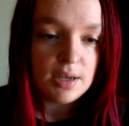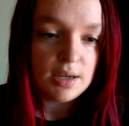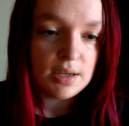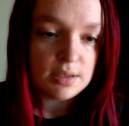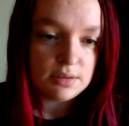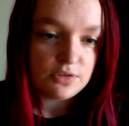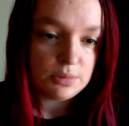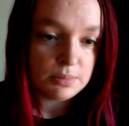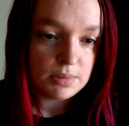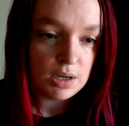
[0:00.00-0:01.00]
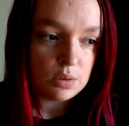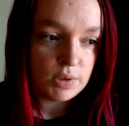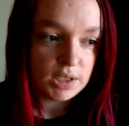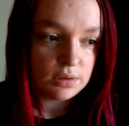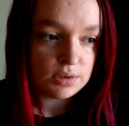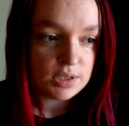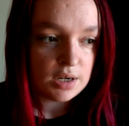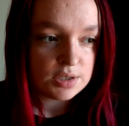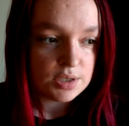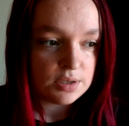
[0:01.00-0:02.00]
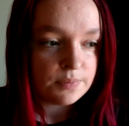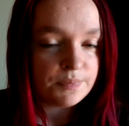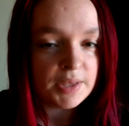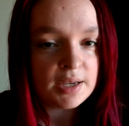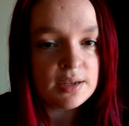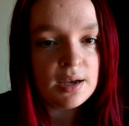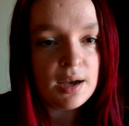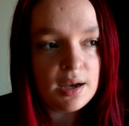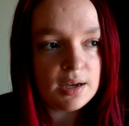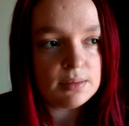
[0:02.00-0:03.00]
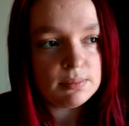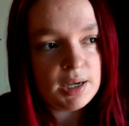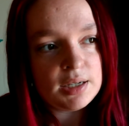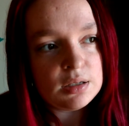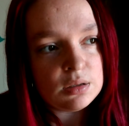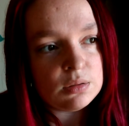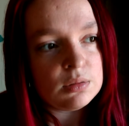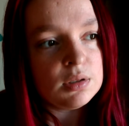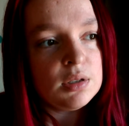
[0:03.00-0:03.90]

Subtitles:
and from a regular doctor. I know